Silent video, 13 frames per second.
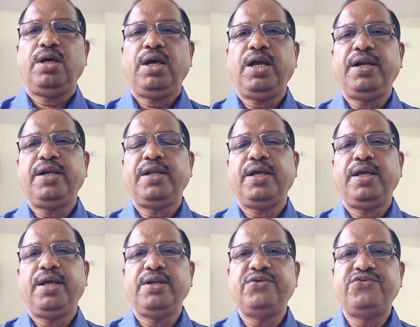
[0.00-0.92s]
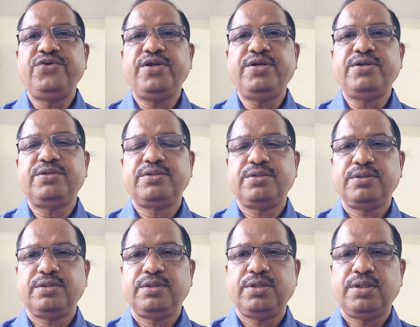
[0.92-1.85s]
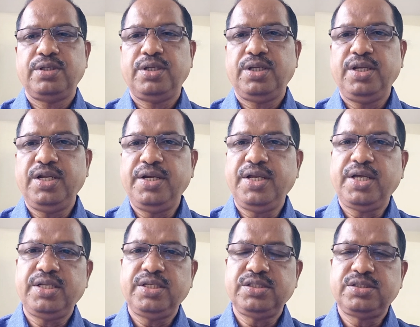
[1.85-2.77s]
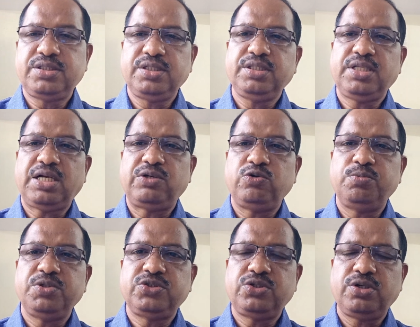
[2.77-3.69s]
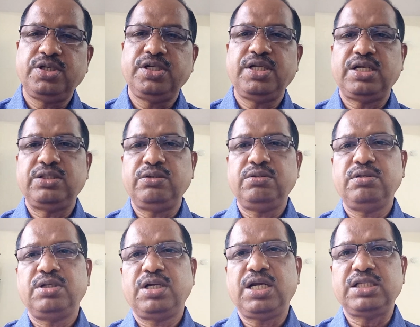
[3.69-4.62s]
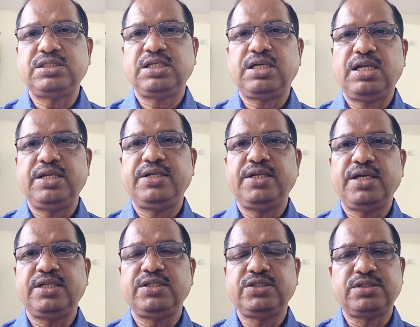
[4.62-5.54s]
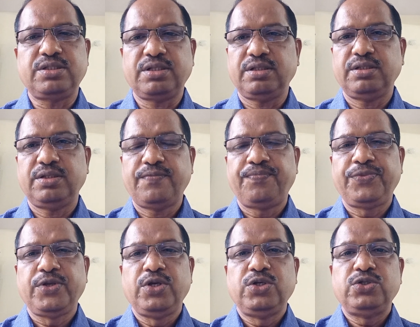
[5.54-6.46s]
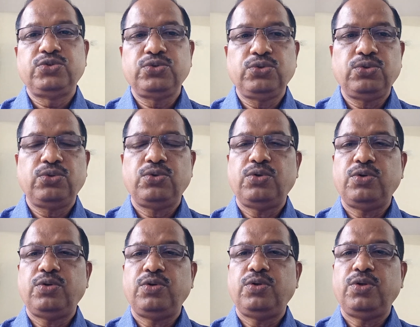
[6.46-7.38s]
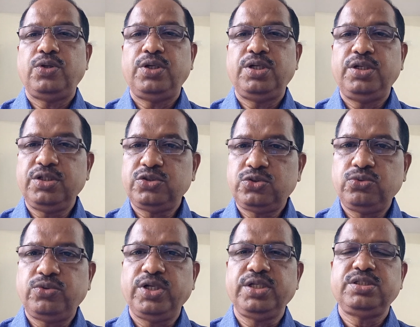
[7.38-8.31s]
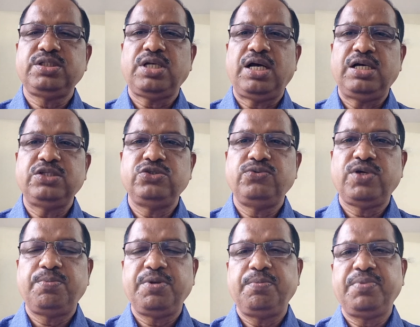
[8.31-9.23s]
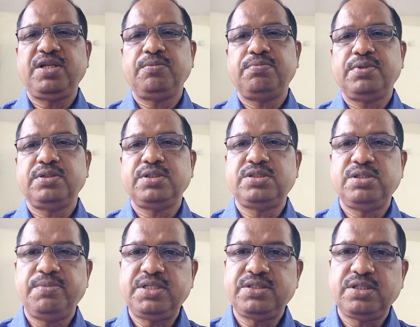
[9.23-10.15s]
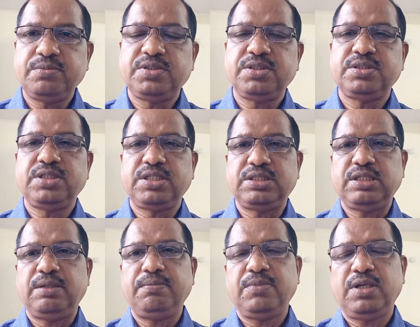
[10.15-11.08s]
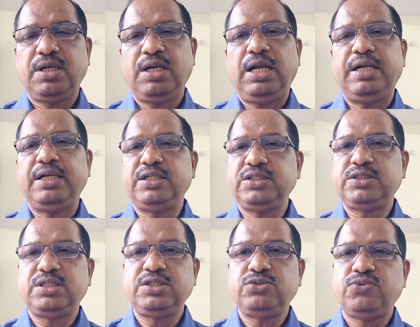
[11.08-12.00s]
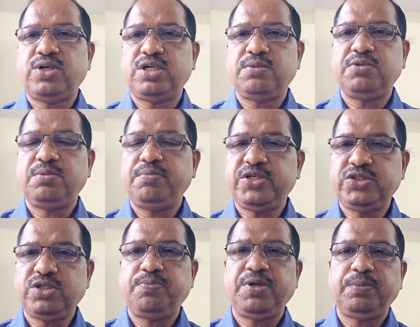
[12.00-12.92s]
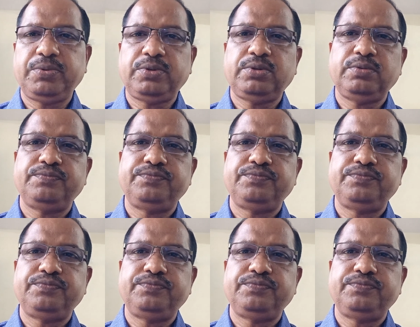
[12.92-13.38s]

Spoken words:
and ancient Indian history that to be studied as the classical Indian history. So, dear students, as you are preparing for the civil services exam, and history is one of the major paper